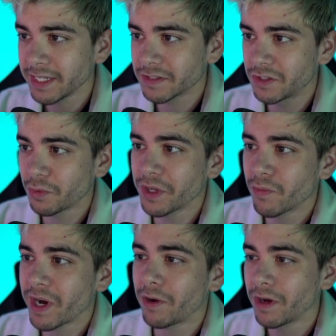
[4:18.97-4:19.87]
It's doing
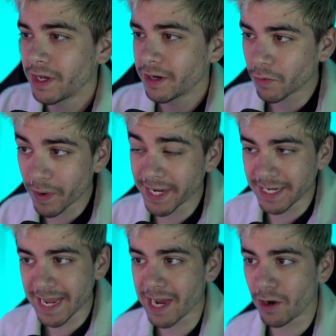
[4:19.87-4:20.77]
well right
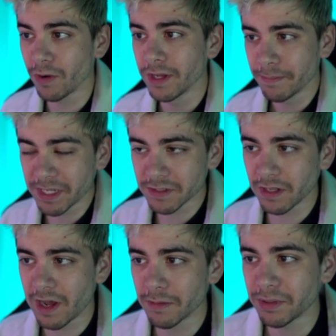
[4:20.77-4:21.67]
now because a
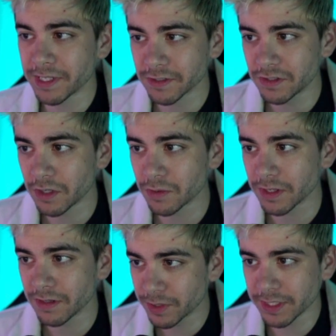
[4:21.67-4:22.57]
lot of players don't
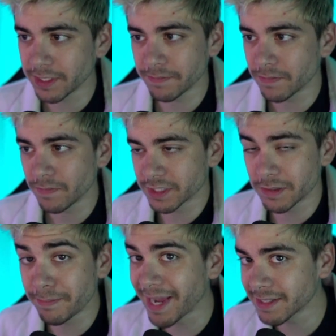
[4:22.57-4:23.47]
really
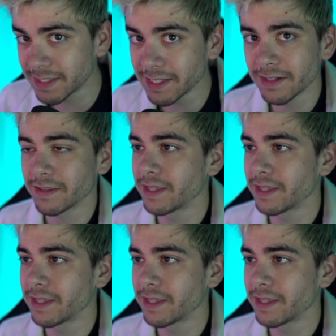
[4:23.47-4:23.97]
expect it.